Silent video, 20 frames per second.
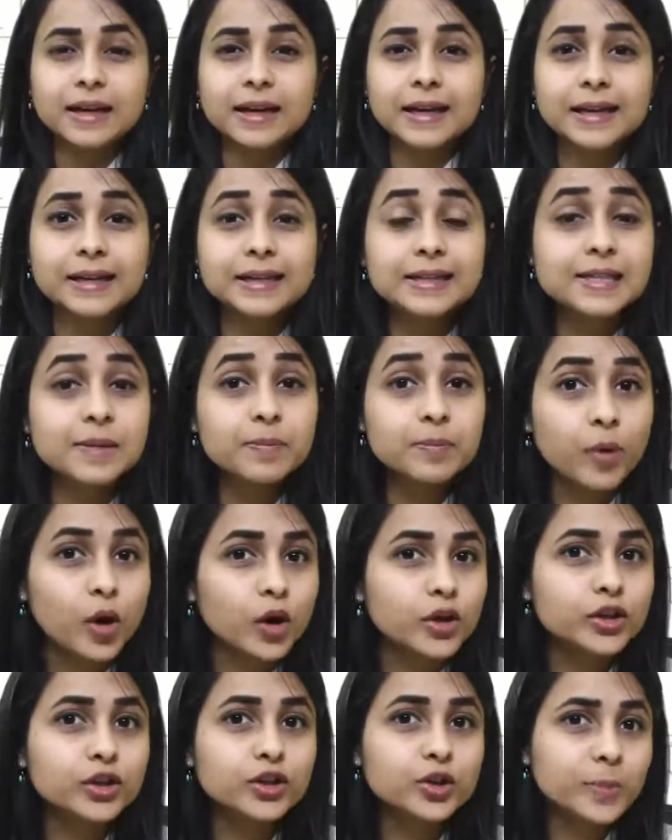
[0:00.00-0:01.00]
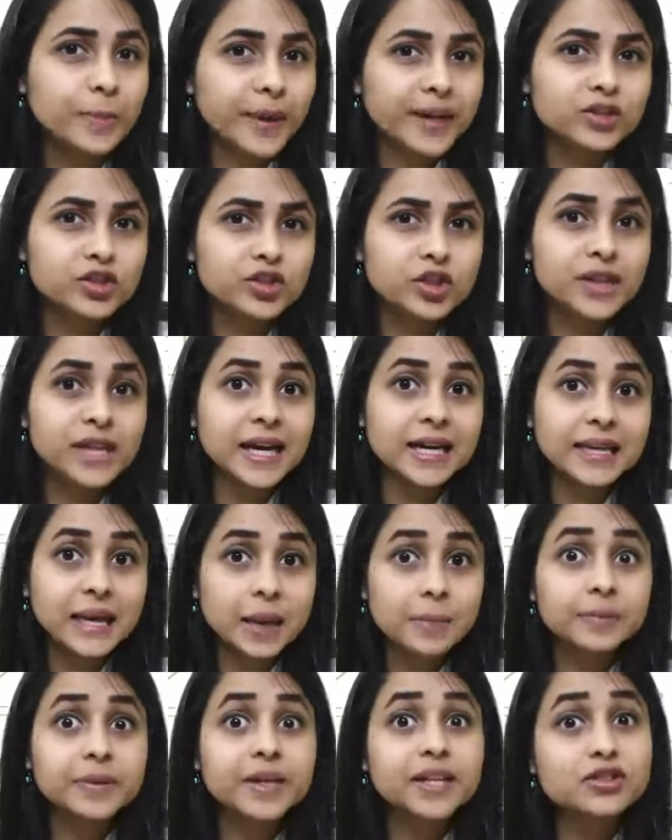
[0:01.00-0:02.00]
It is important to mention that
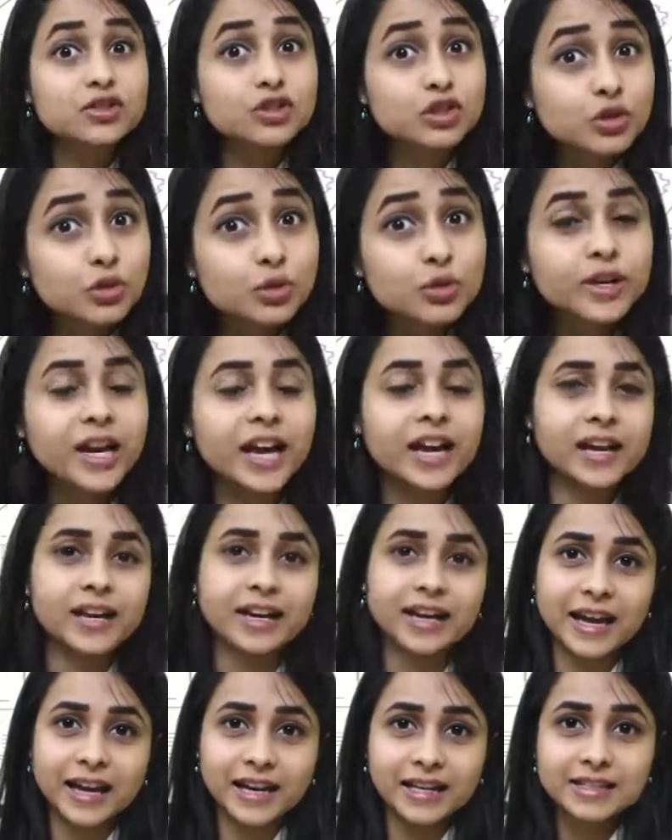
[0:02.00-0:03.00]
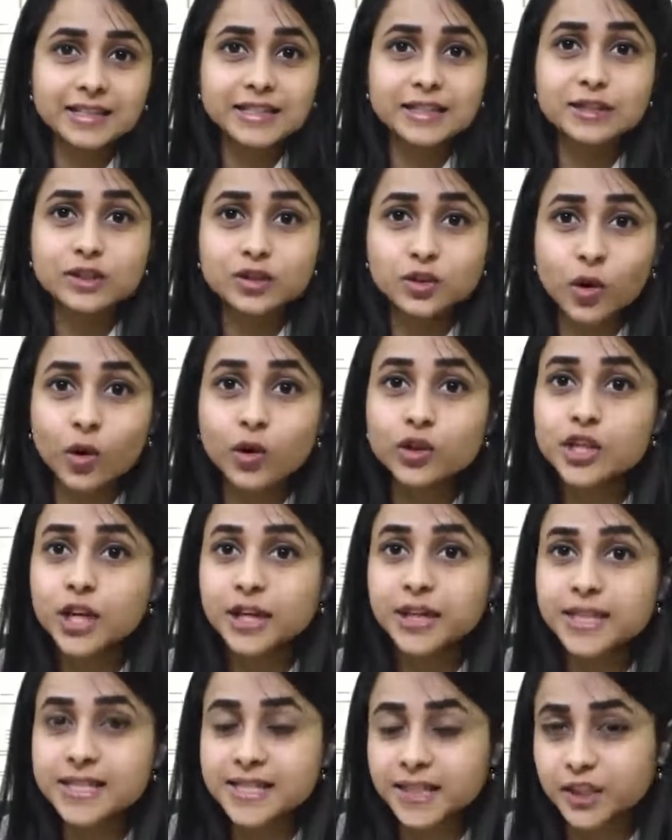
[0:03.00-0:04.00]
companies do recognize these scores or
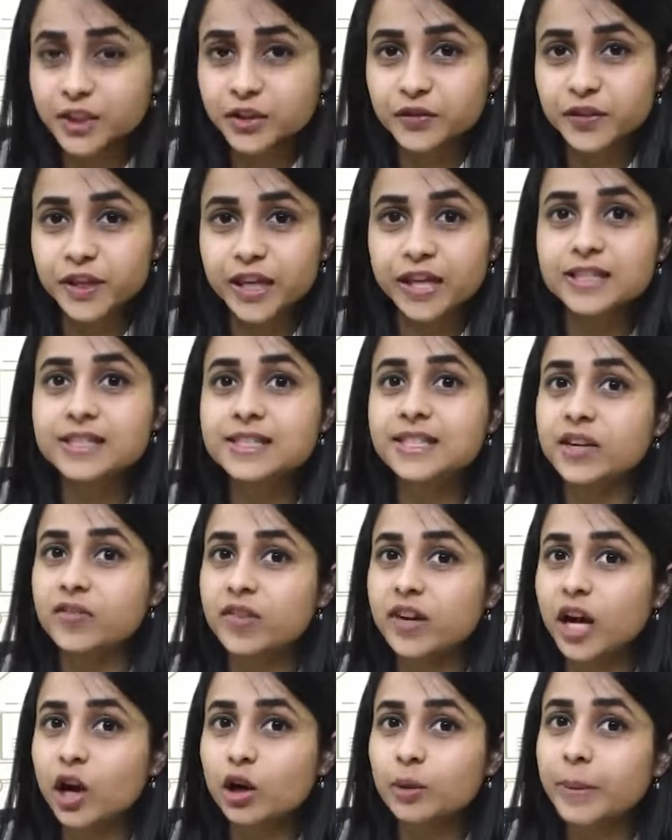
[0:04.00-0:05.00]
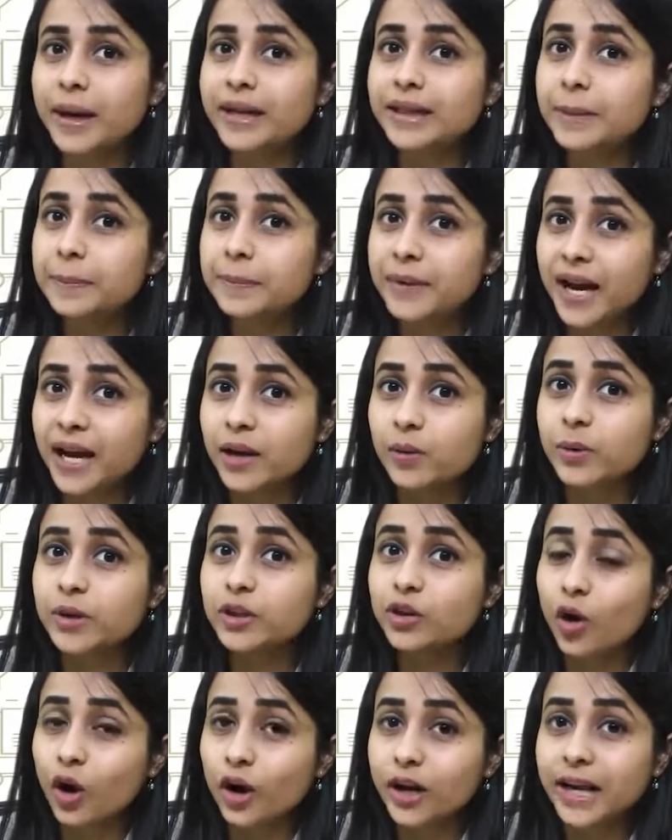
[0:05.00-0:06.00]
the certificates given out by the private
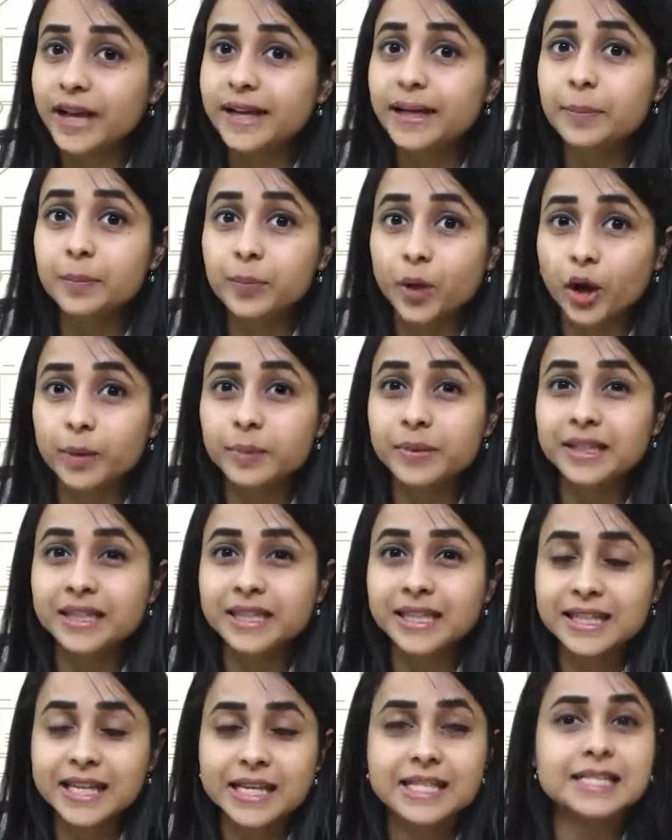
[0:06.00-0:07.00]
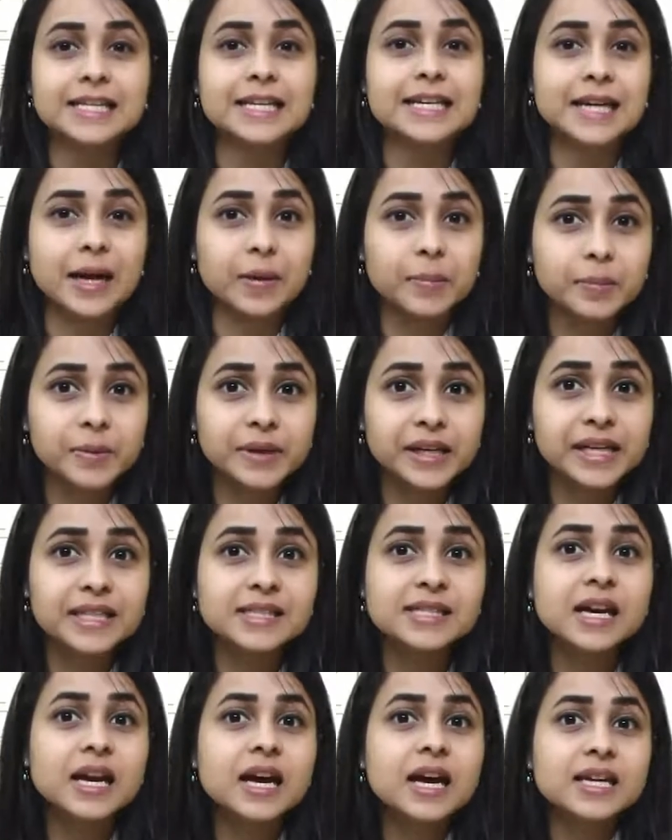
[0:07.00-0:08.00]
online employability testing
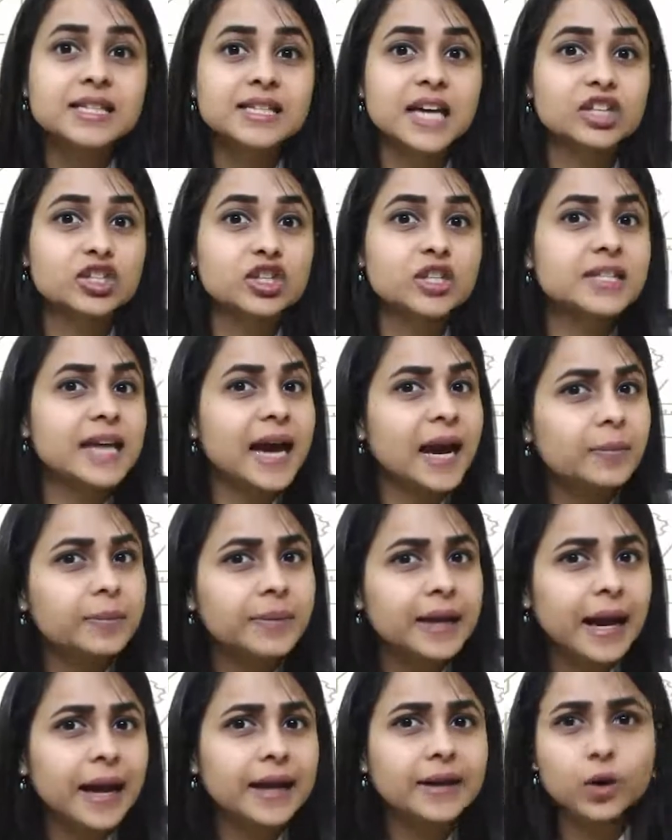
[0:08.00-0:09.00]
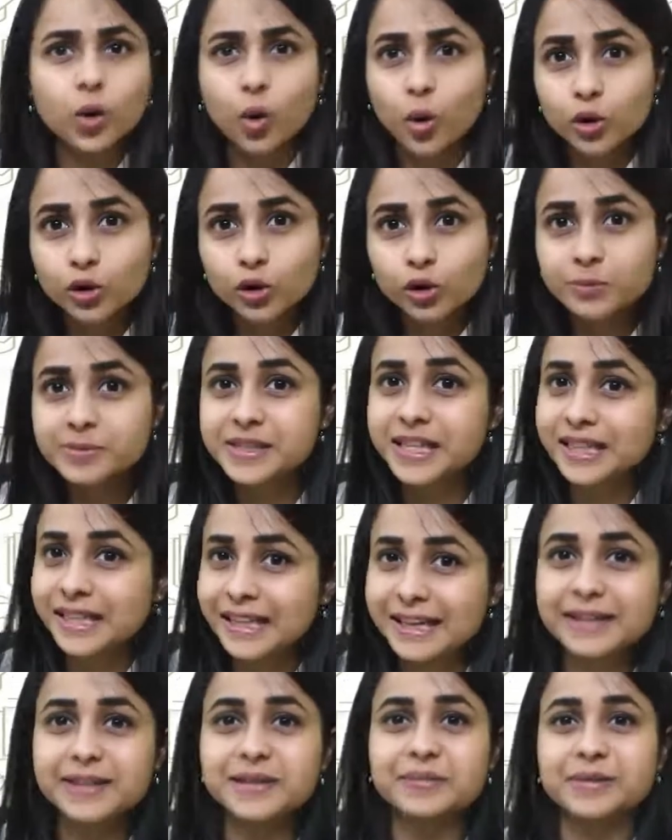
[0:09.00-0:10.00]
companies such as AMCAT, Co-Cubes and
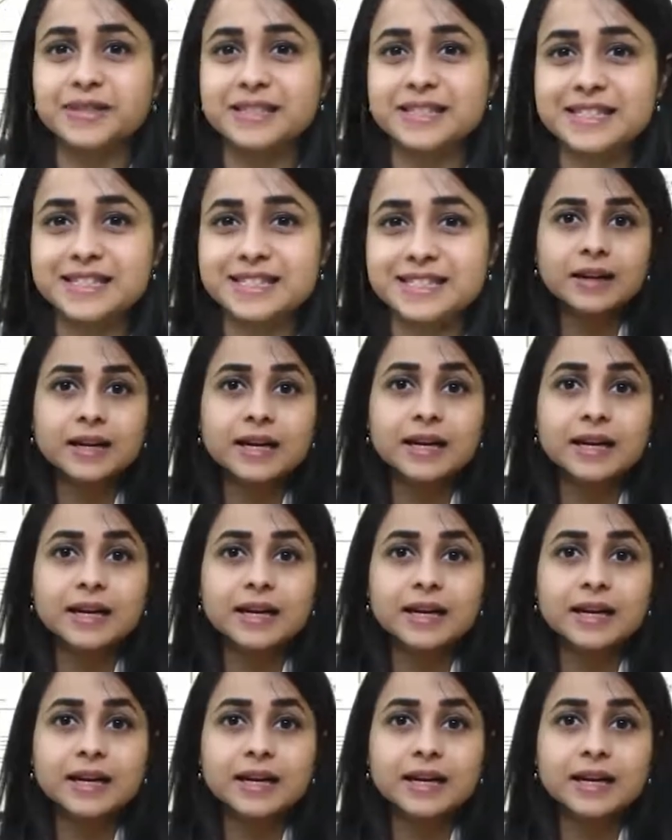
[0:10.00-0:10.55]
e-litmus.